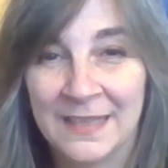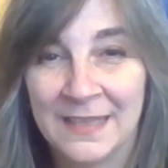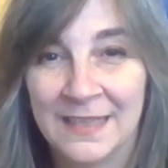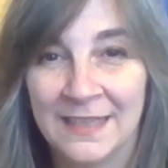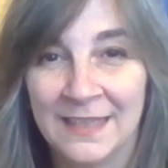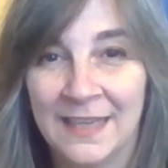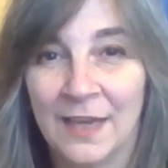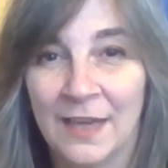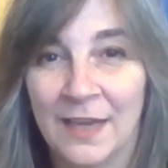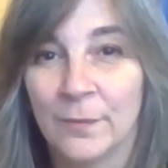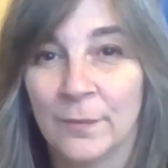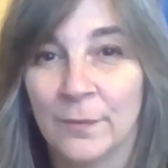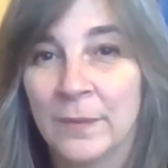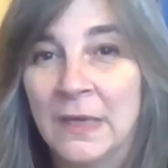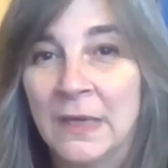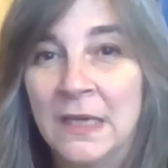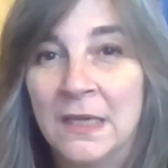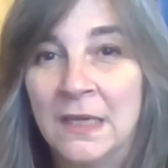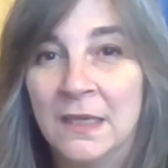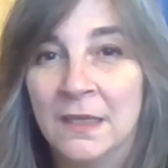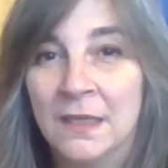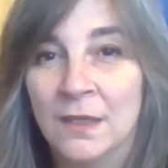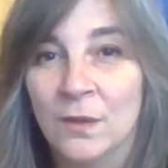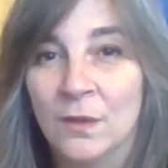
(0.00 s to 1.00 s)
Now,
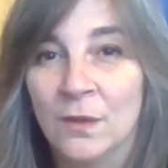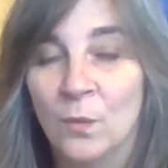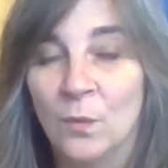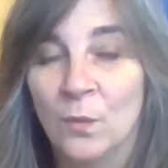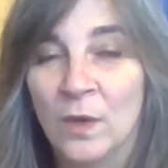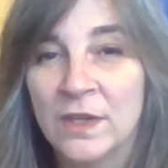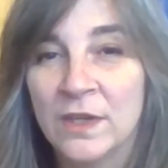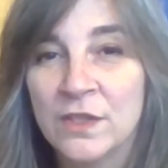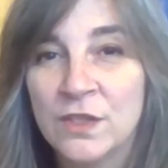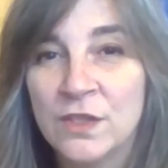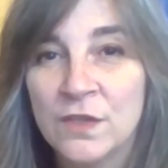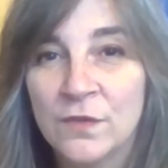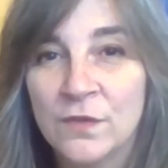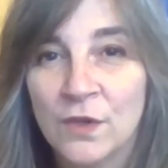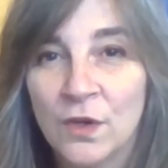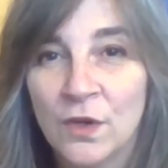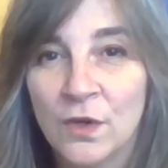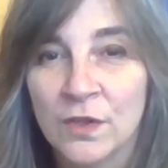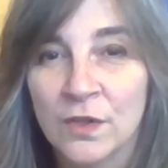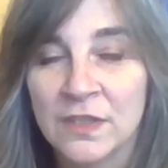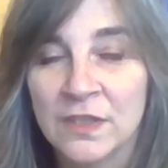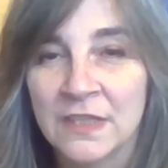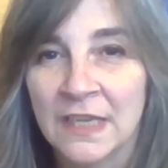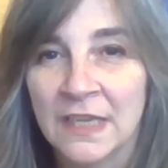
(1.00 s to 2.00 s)
once you've
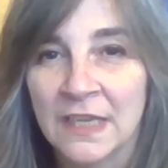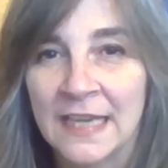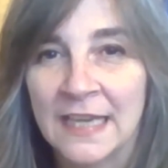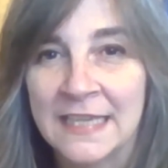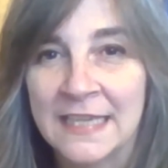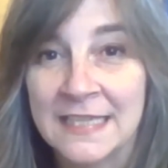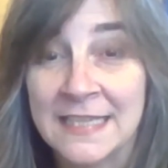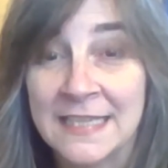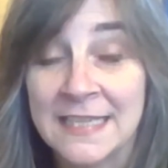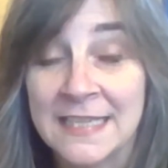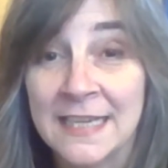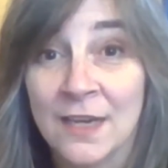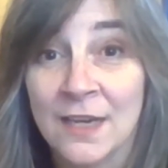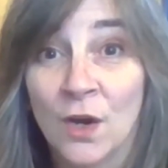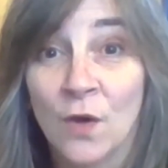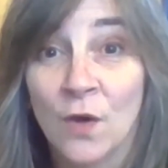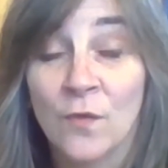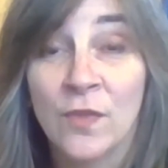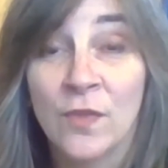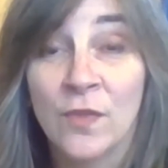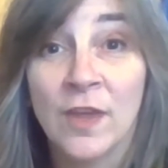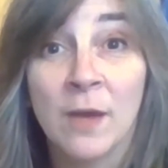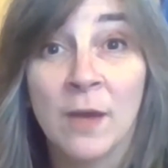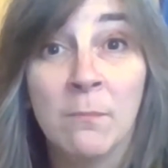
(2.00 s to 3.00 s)
got an idea
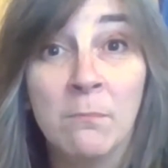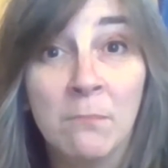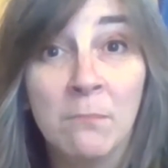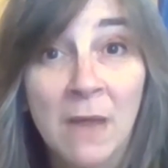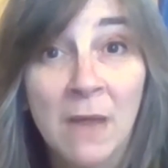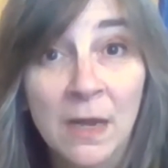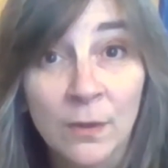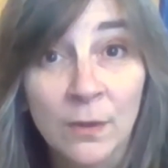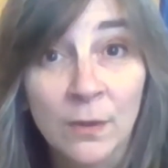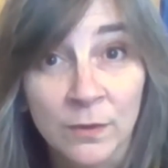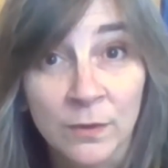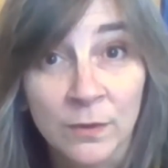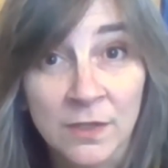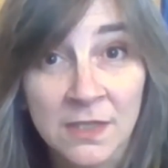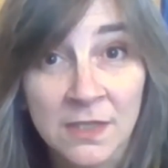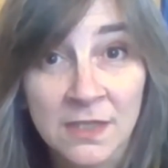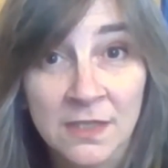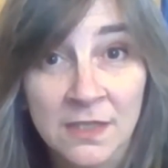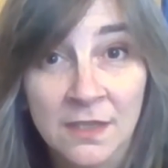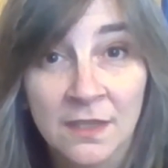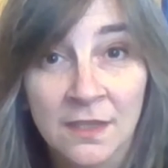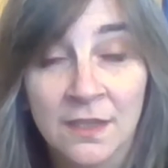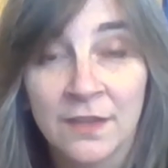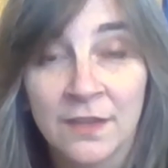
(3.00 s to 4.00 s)
of the amounts
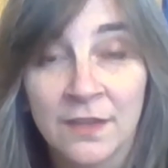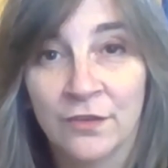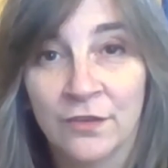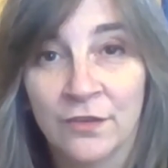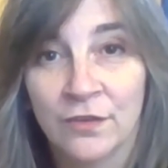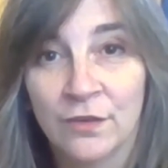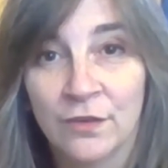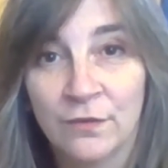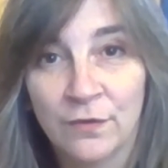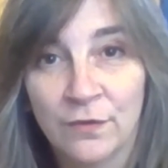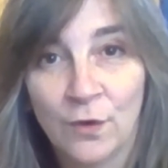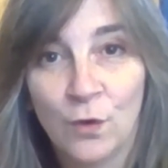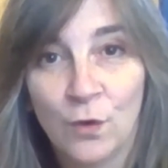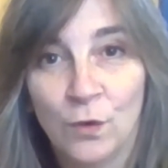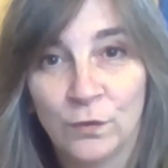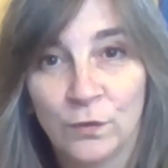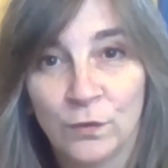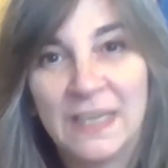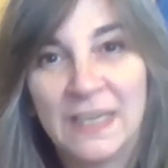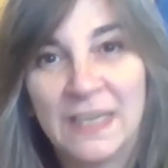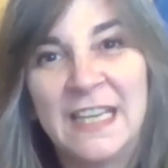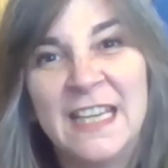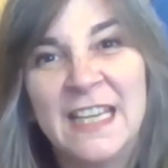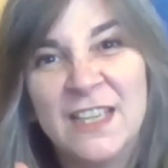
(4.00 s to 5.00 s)
that are involved
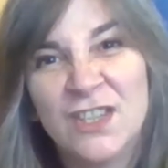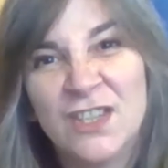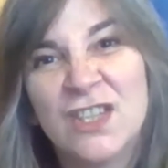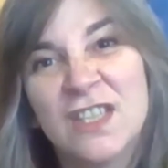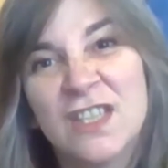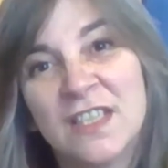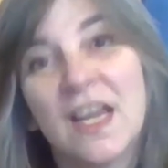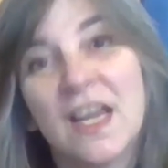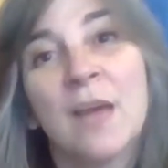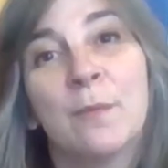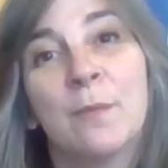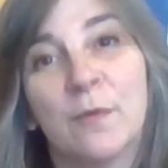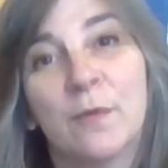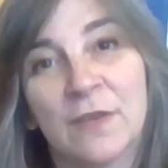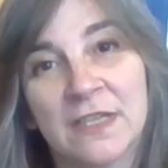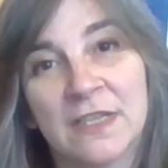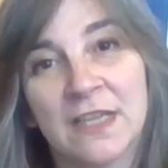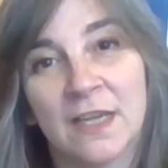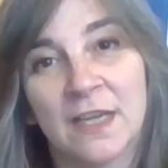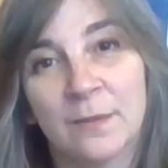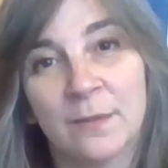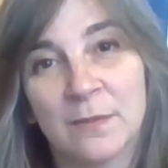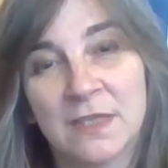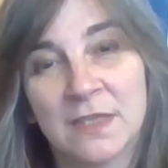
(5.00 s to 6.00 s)
in each step of a
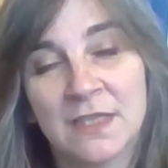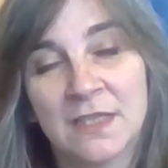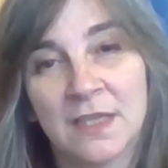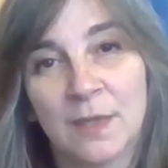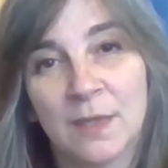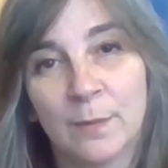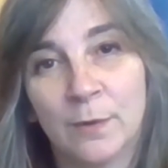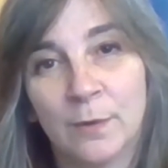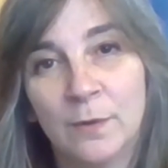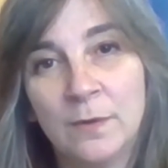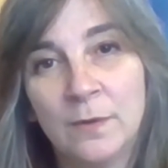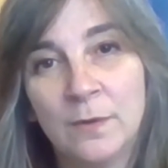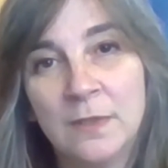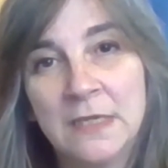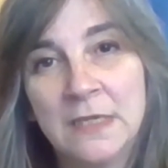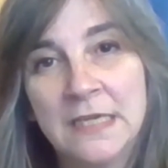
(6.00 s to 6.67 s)
times table,